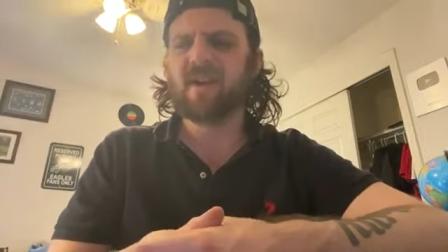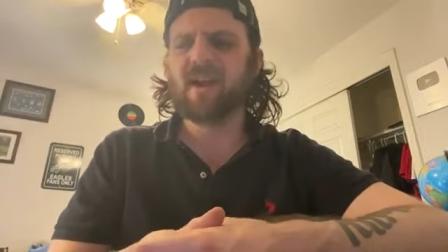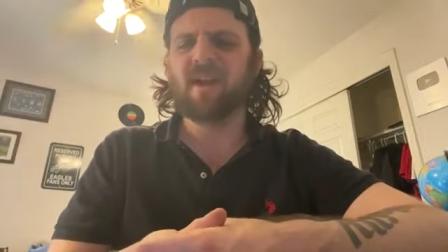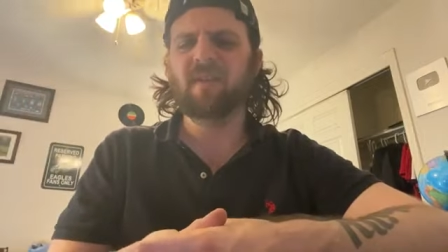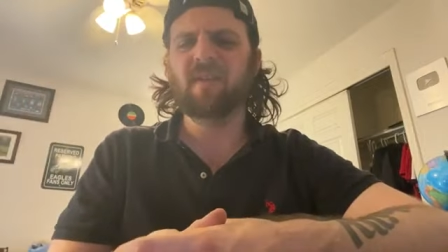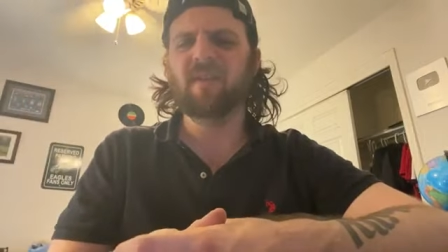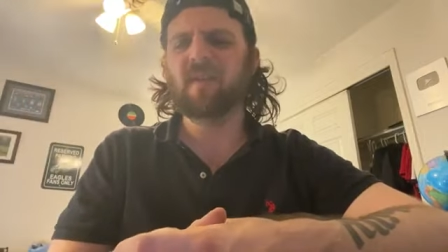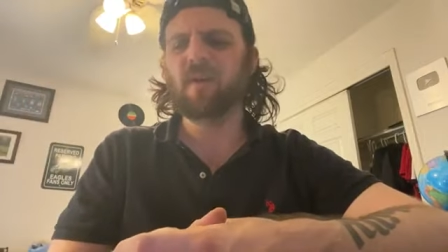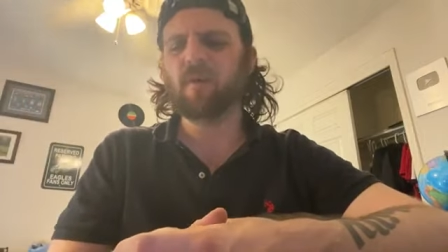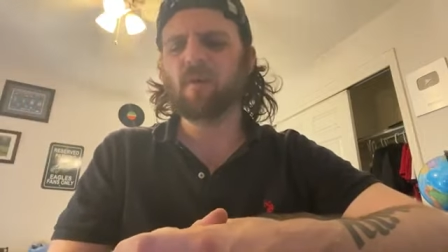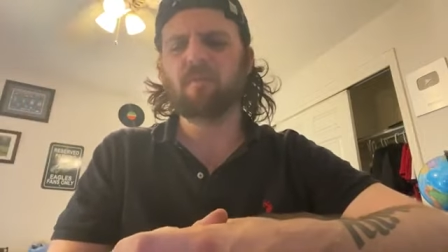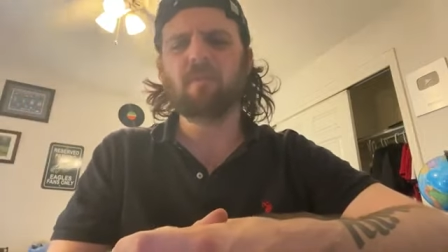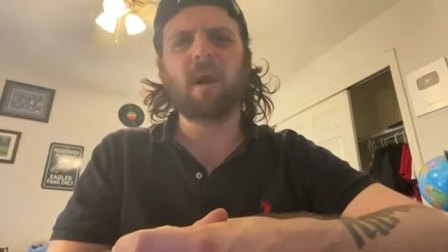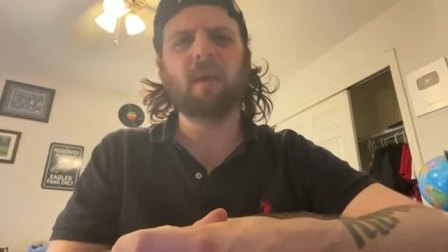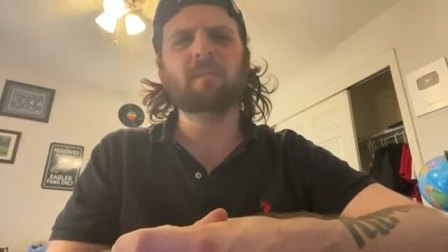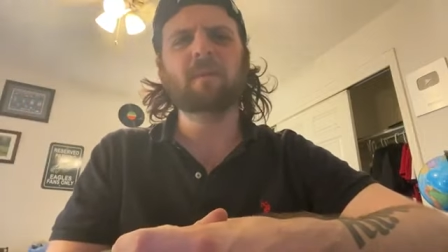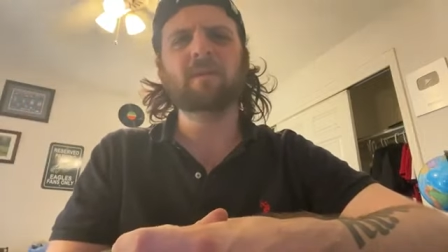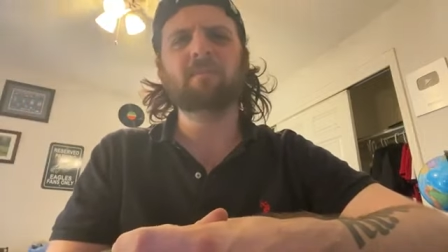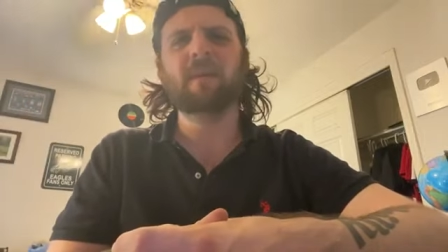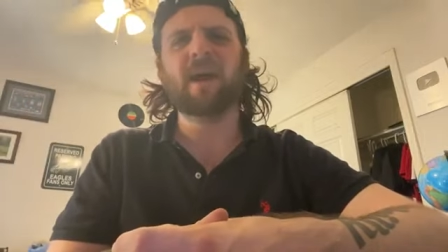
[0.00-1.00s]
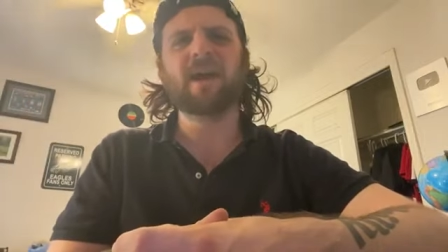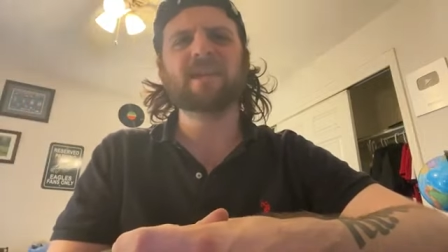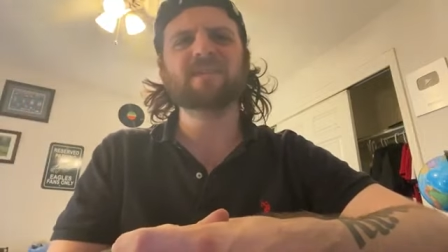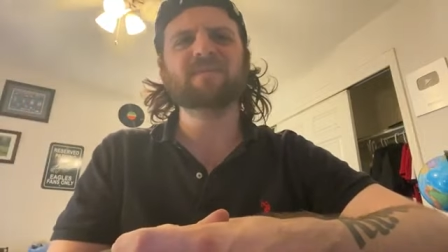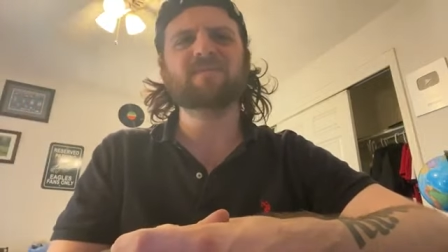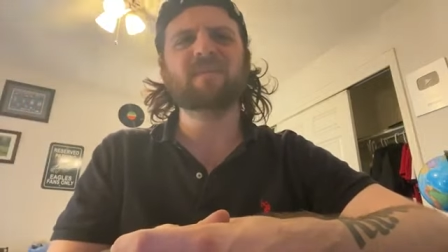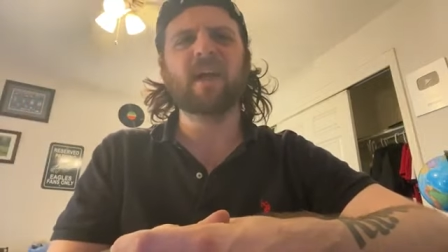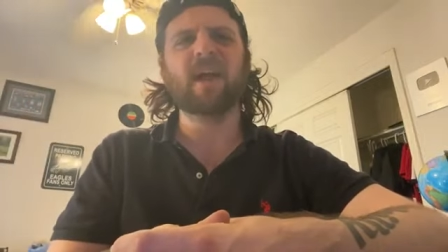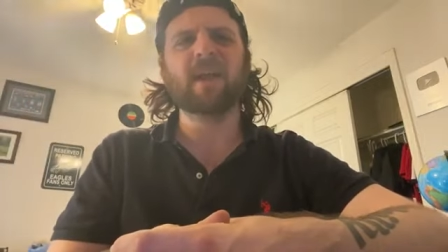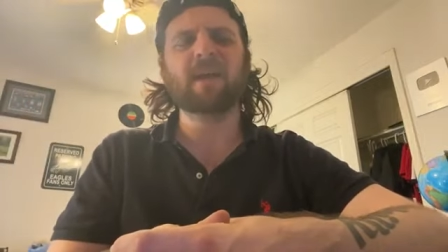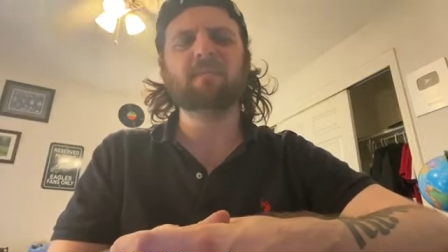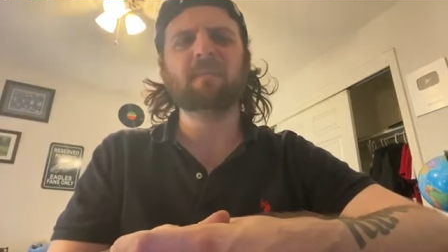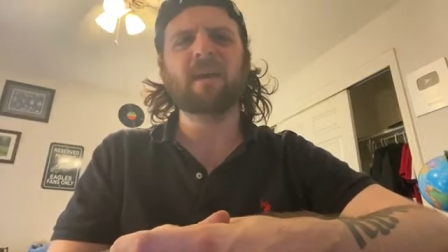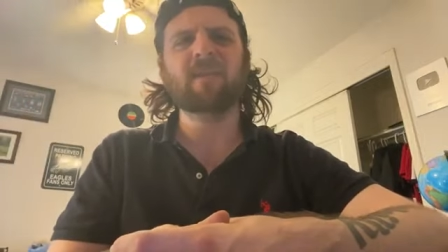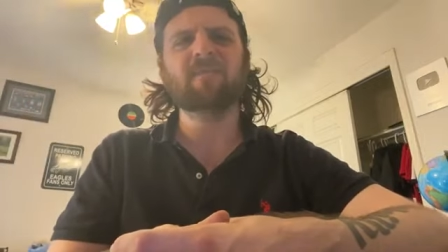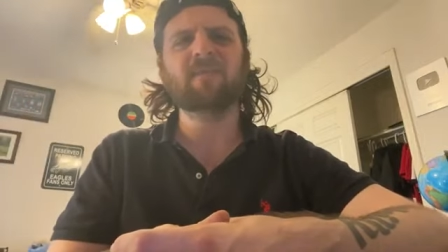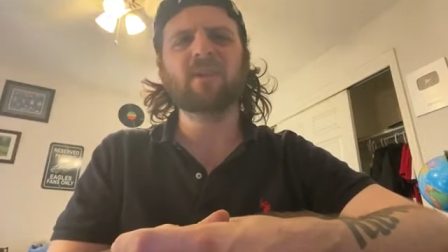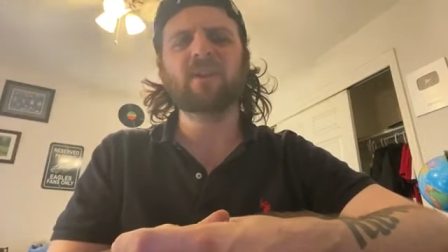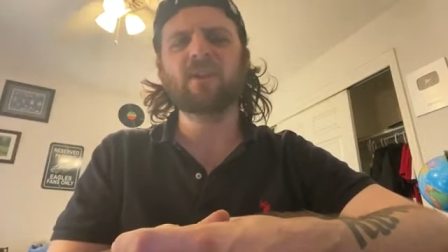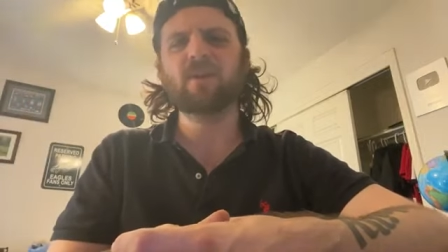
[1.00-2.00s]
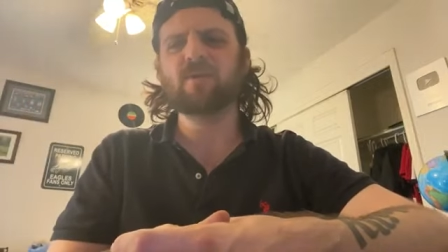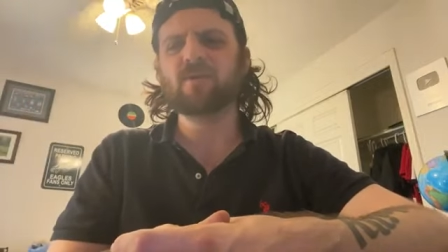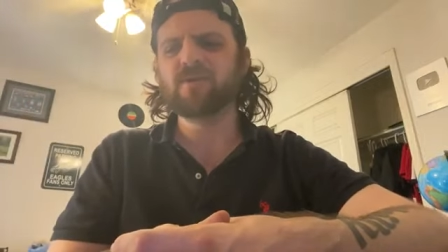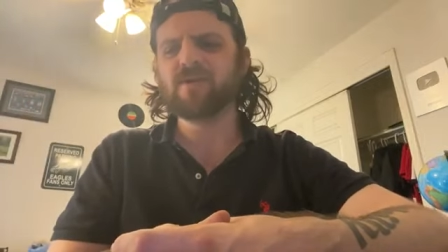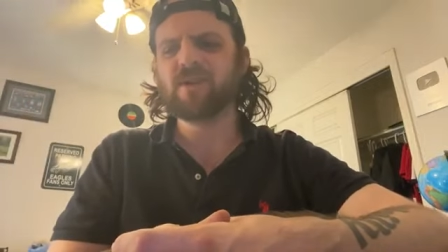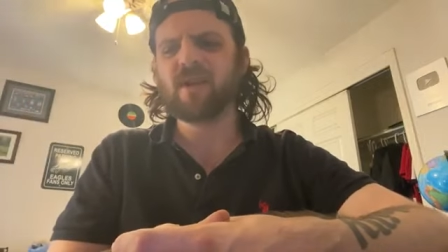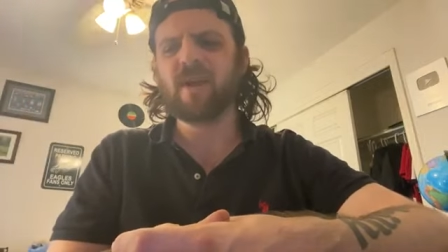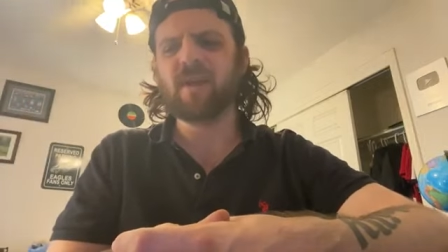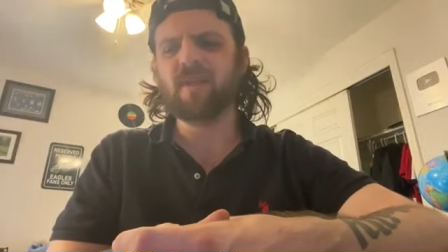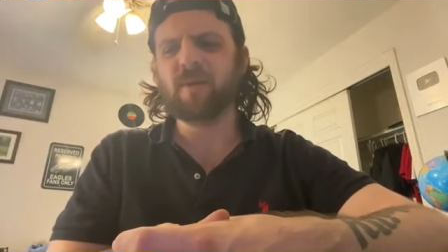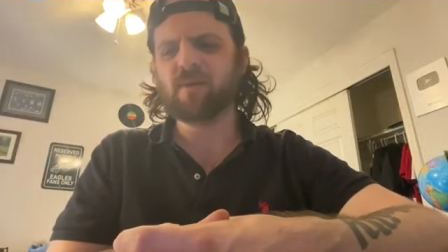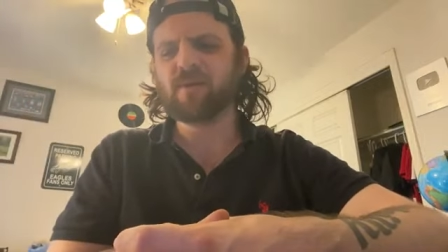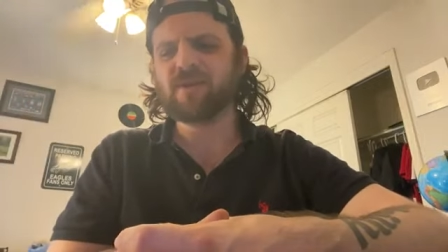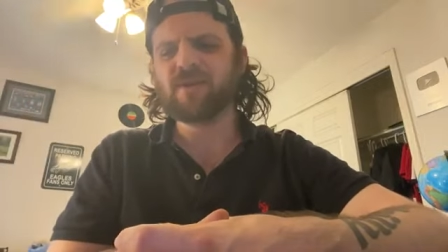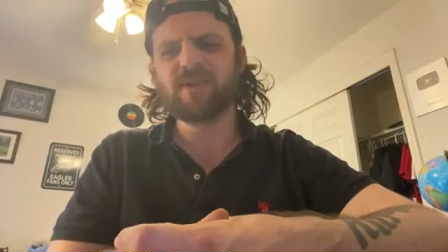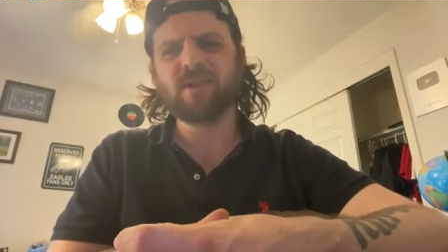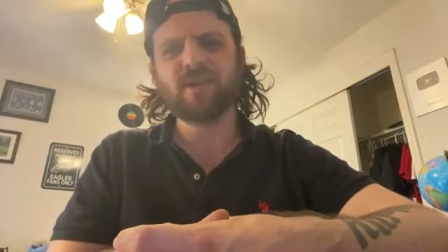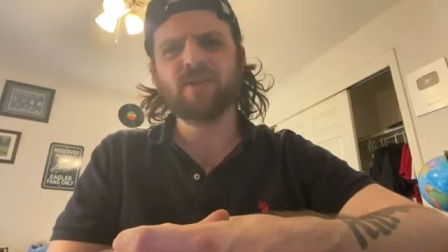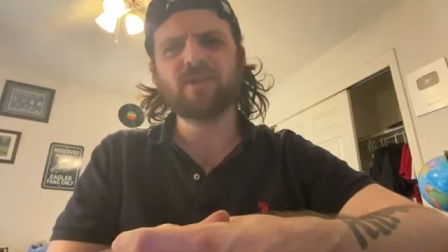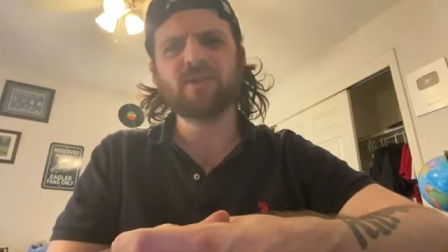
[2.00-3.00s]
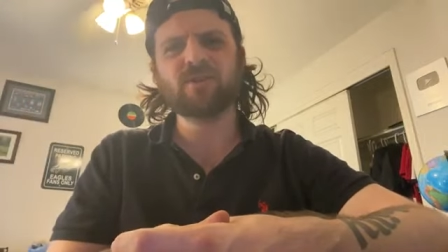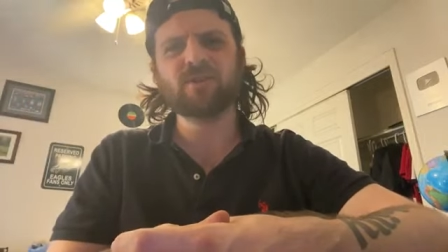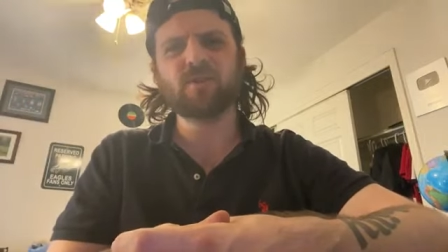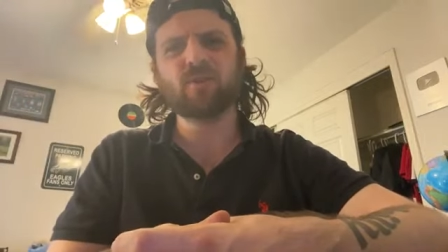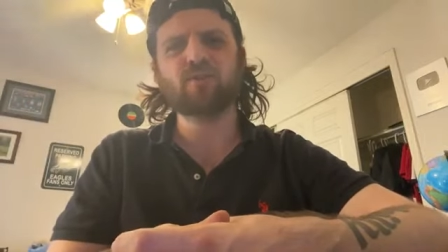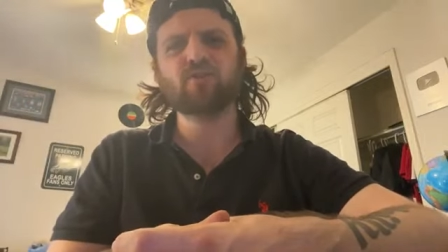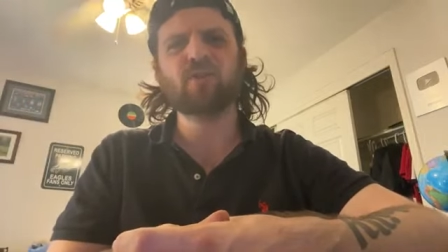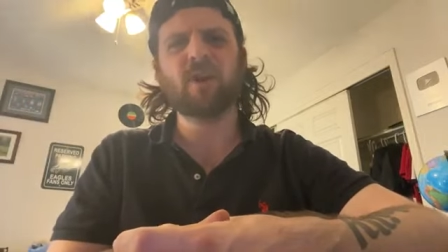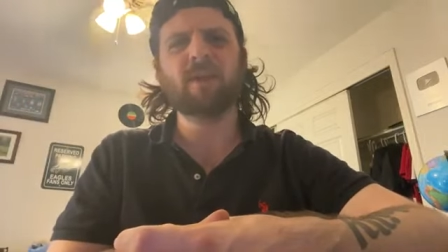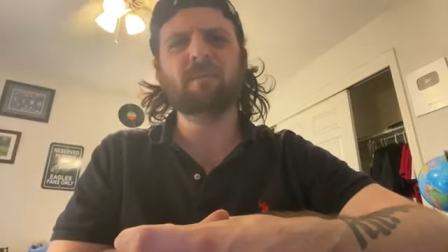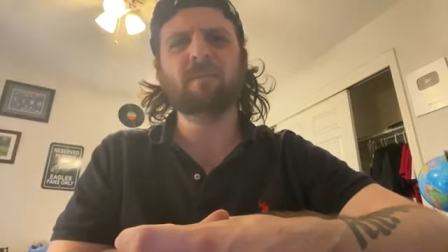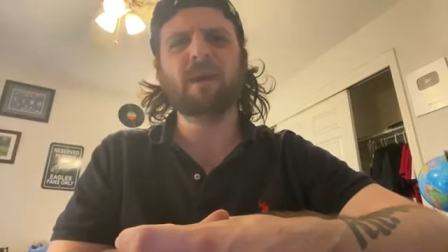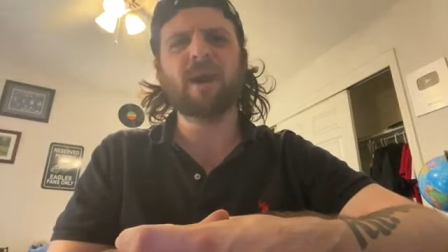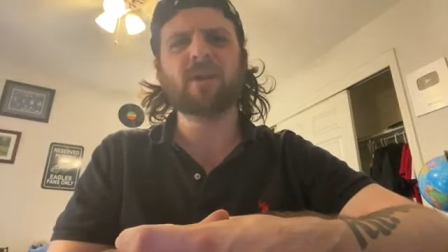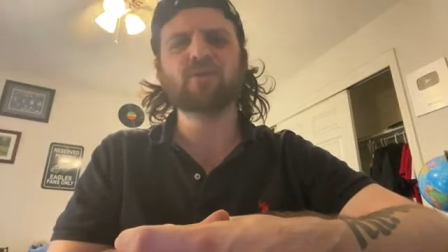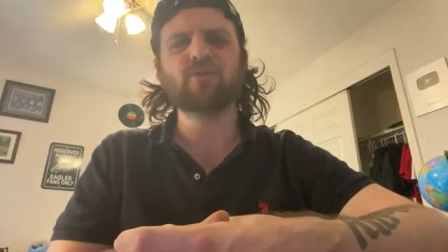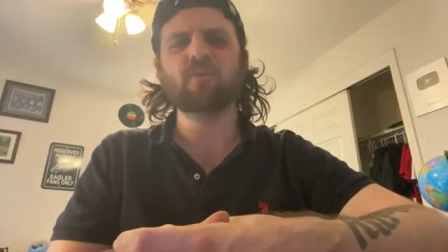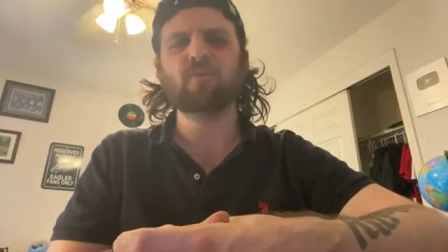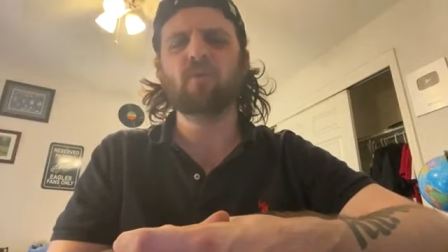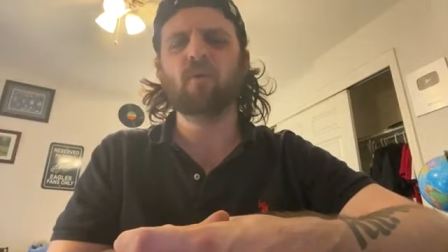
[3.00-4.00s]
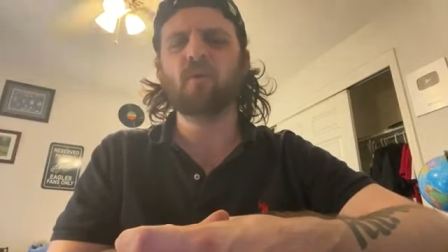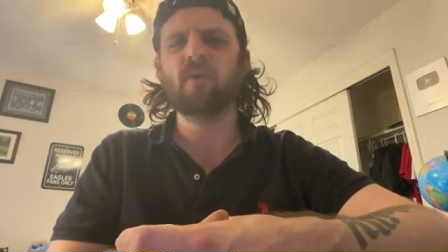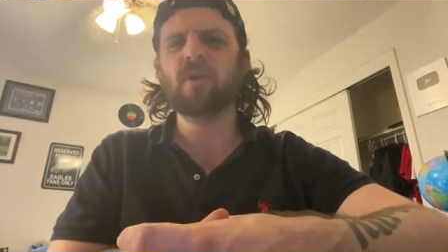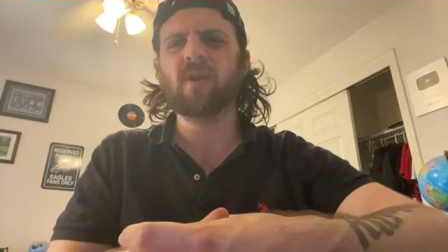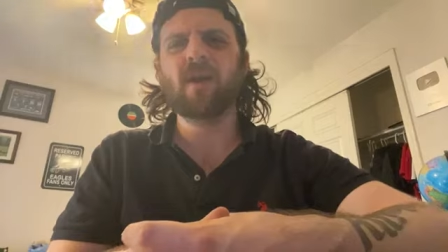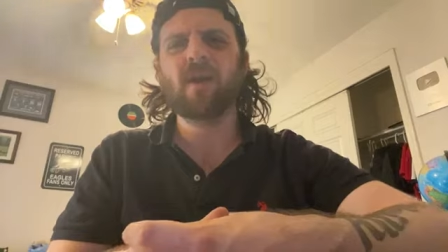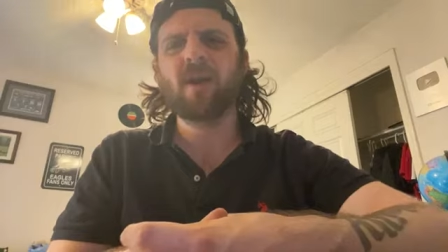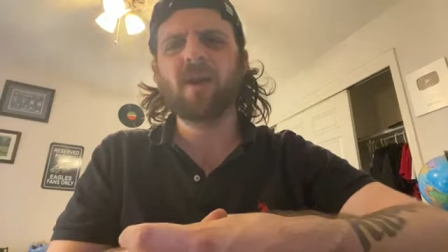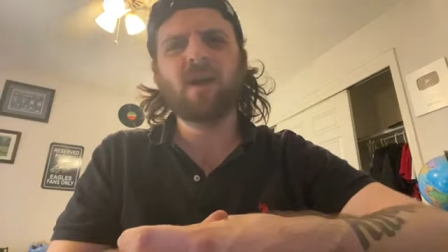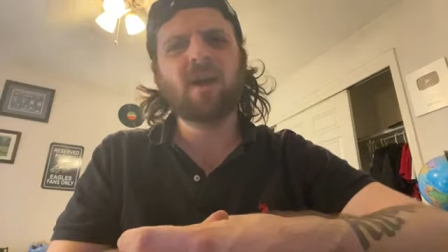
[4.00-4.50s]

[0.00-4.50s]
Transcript: and then they were probably mass flagging my videos and they were sitting in Discord trying to mass report it.